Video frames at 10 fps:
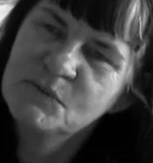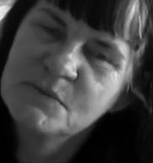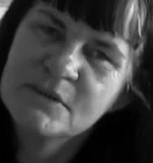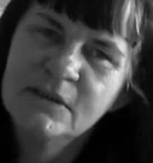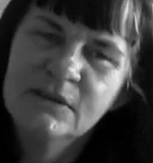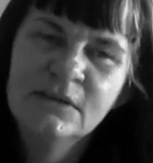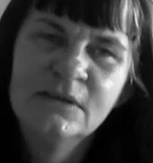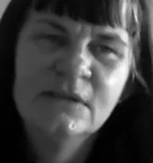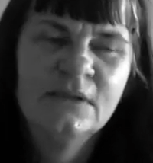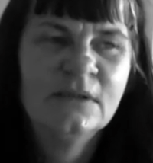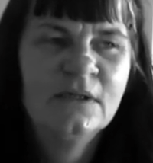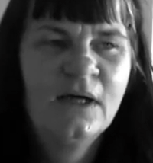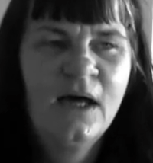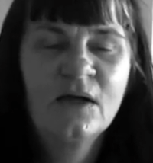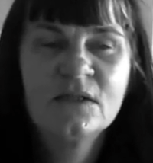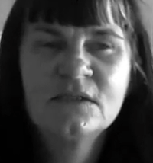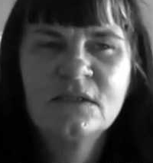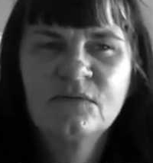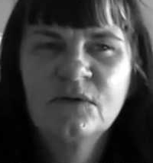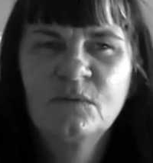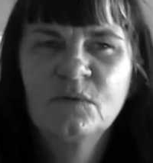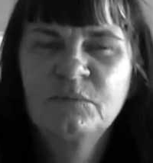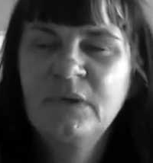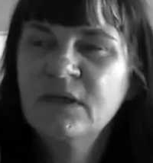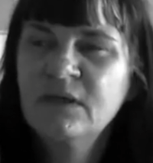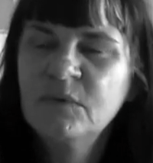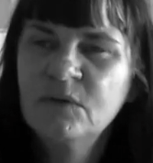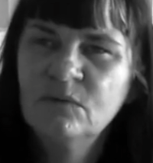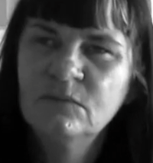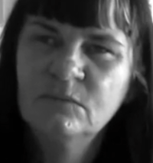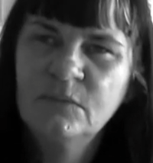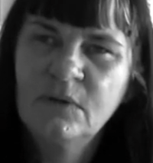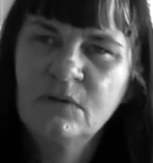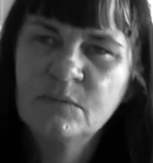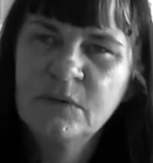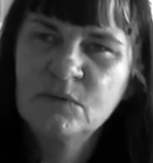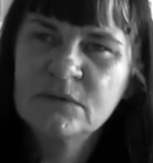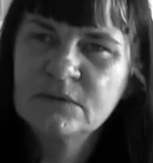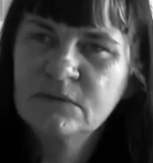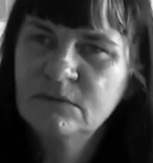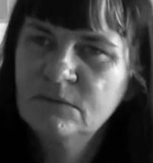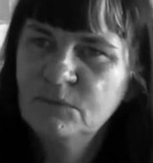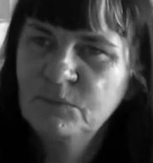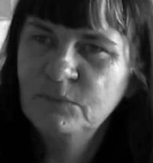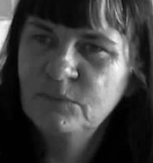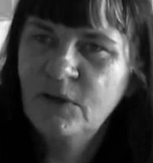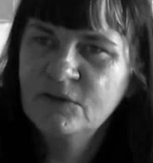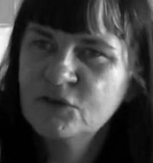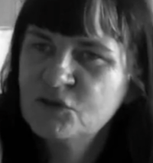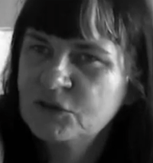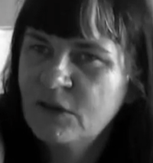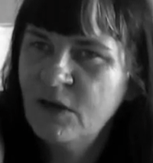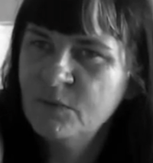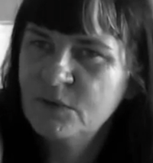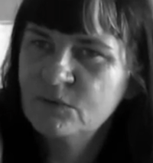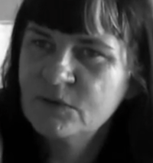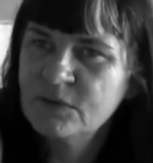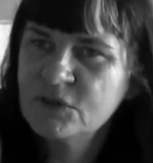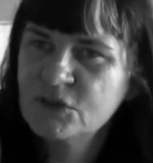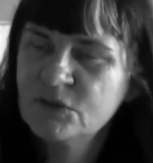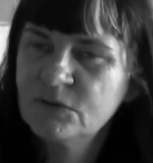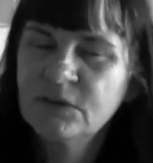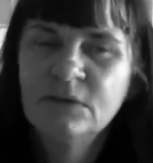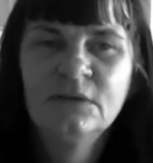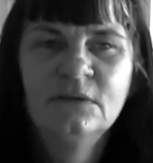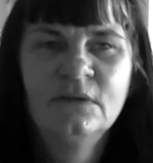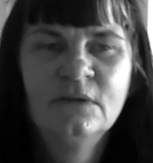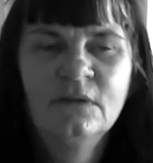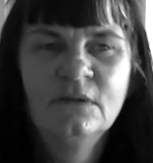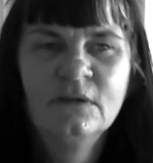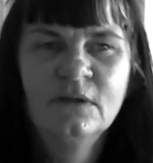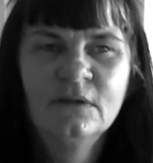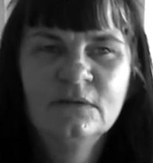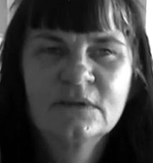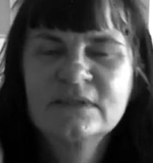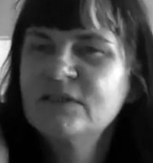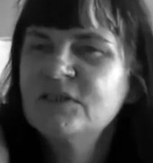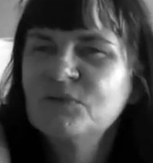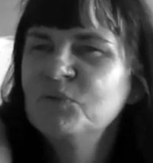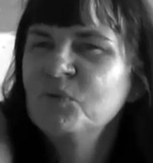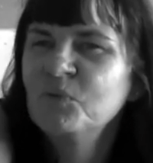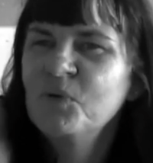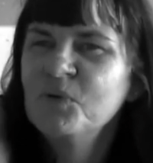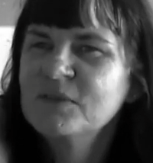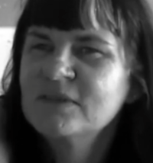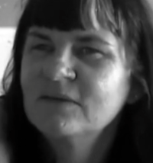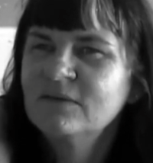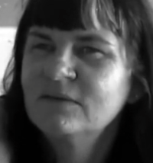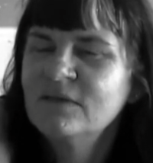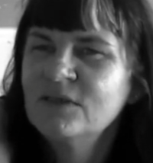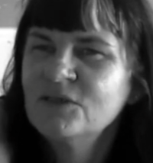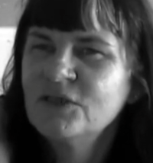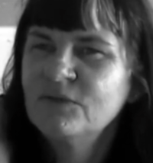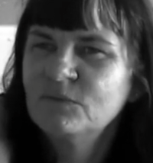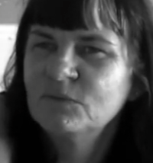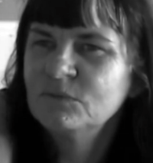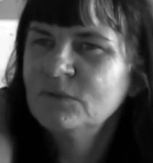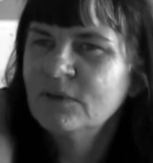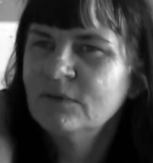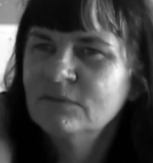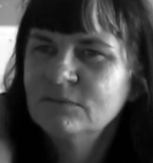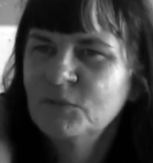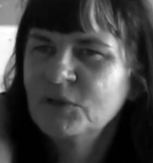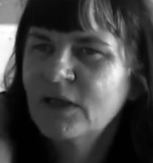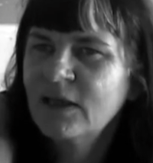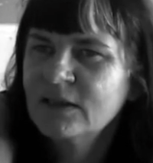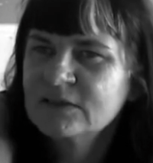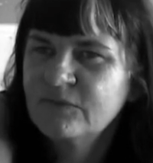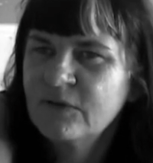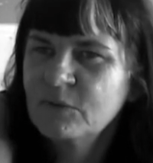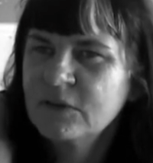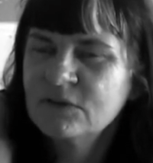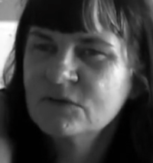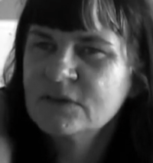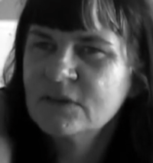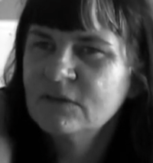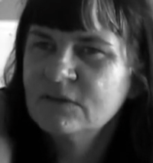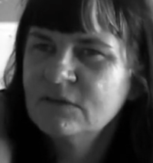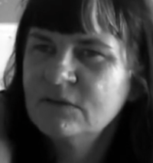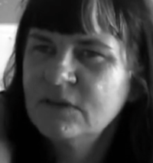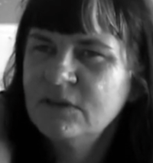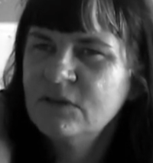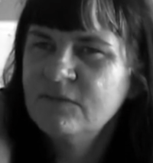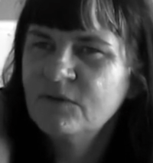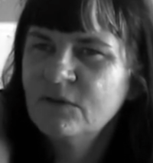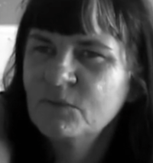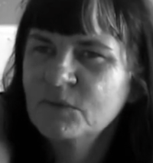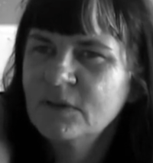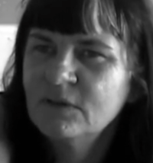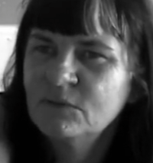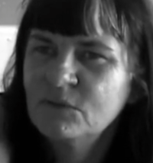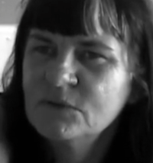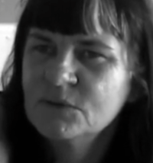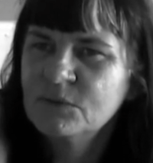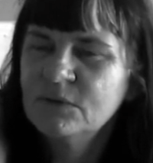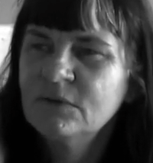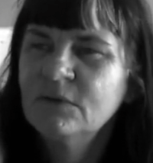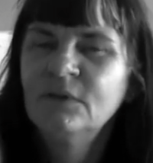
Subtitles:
Women's Day. And I didn't even know what polygamy or monogamy was. I used to go home and look at the dictionary, you know, because they just weren't words that, in general, you know, working class family in New Zealand, you'd even know what the hell the words were.